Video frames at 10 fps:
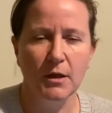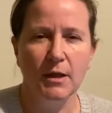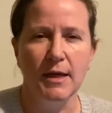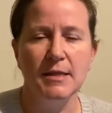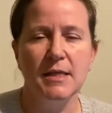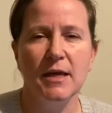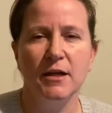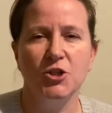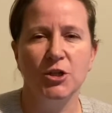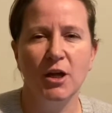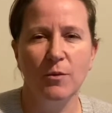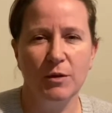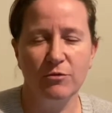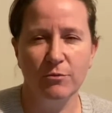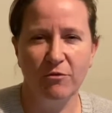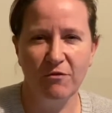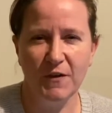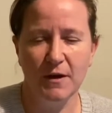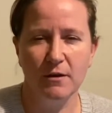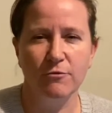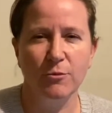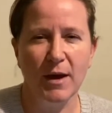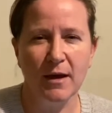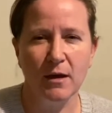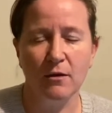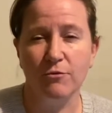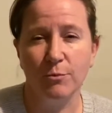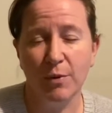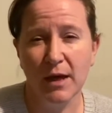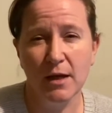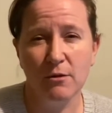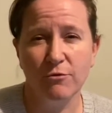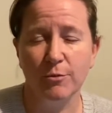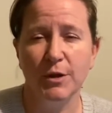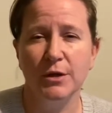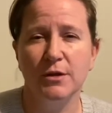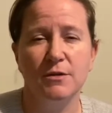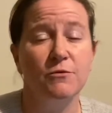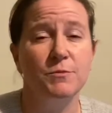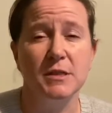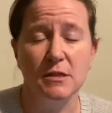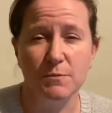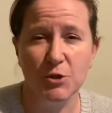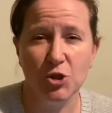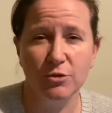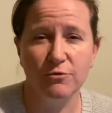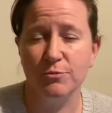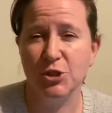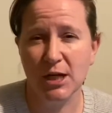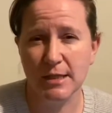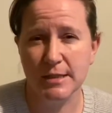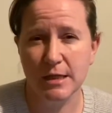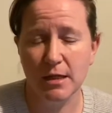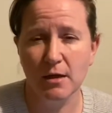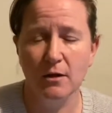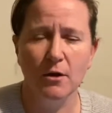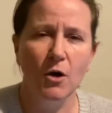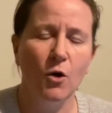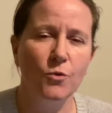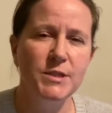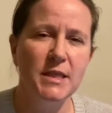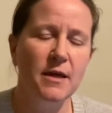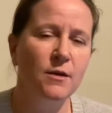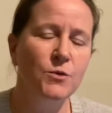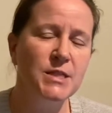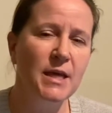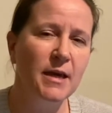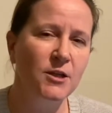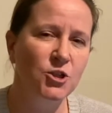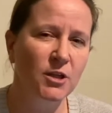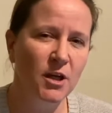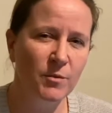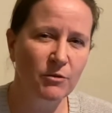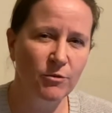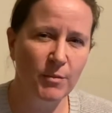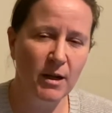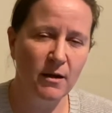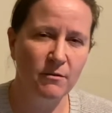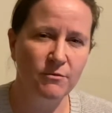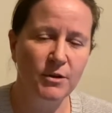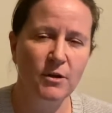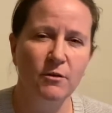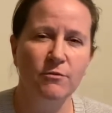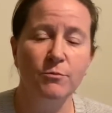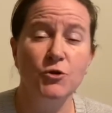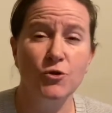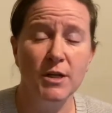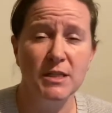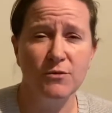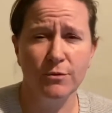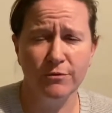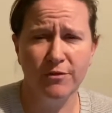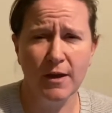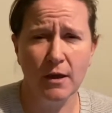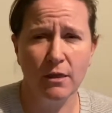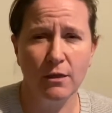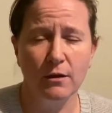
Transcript: Is the action coming from fear, from anger, from pain, from hurt, from suspicion, from jealousy? Or is the, or is the action coming from love, from trust, from faith?